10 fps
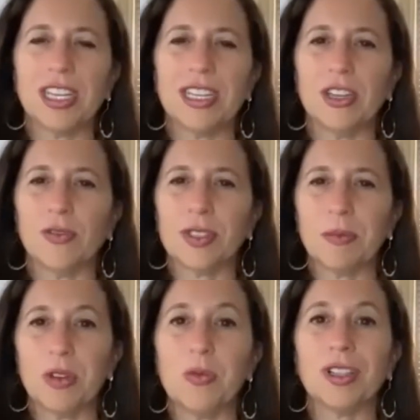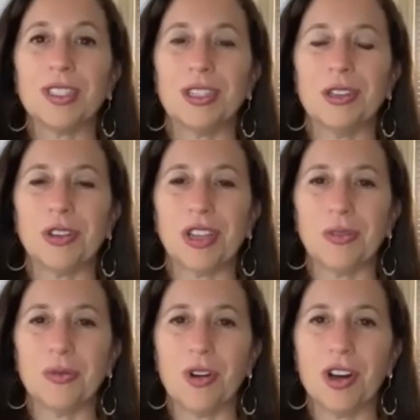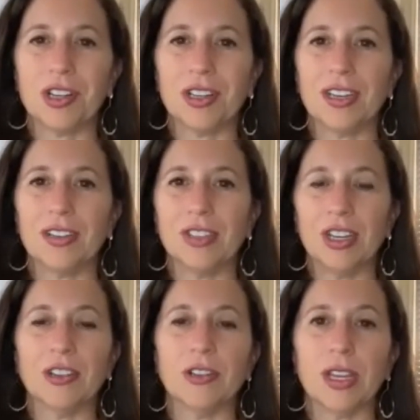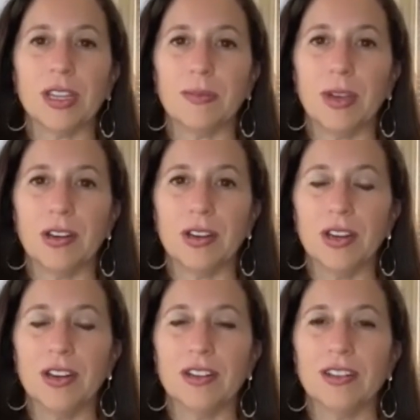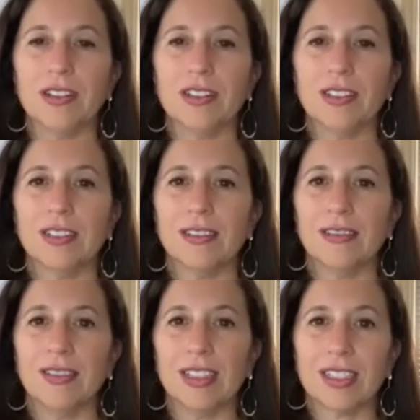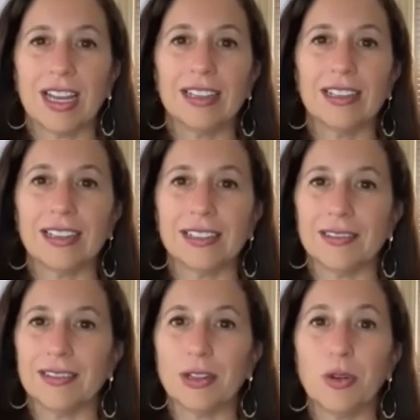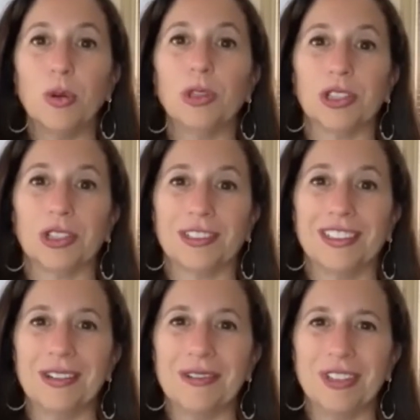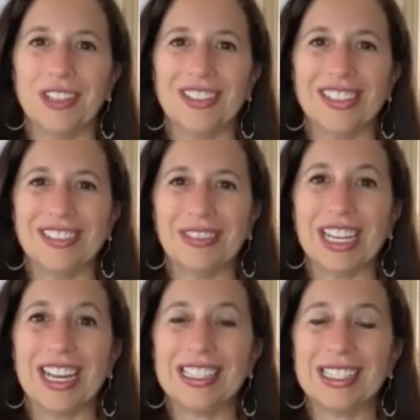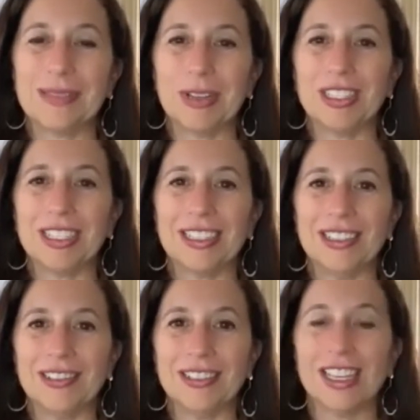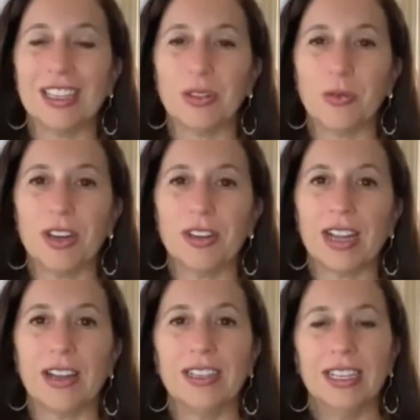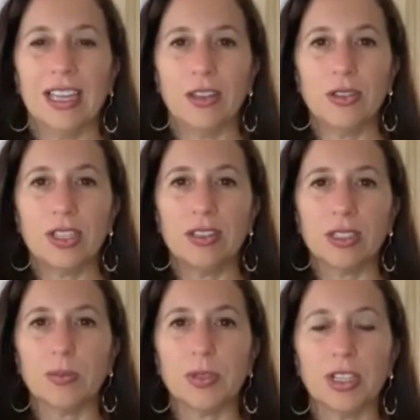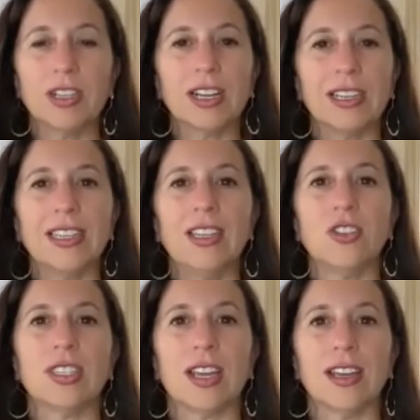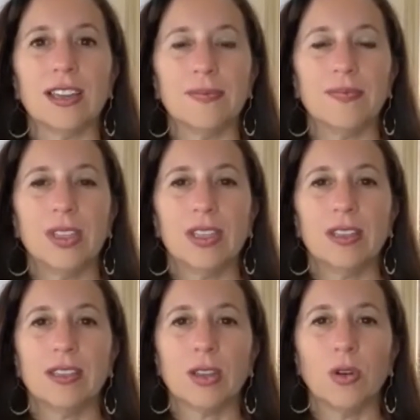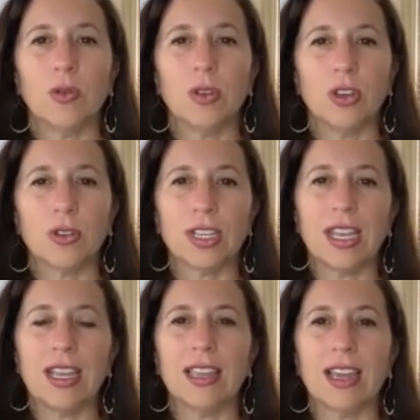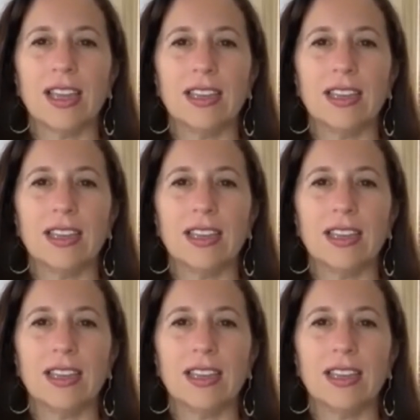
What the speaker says: if somebody wants to drain the water out of an Aerocade barrier, it's kind of like a cooler, when the ice is melted and you're letting the water out. And you said there's a plug on each side. So you're saying that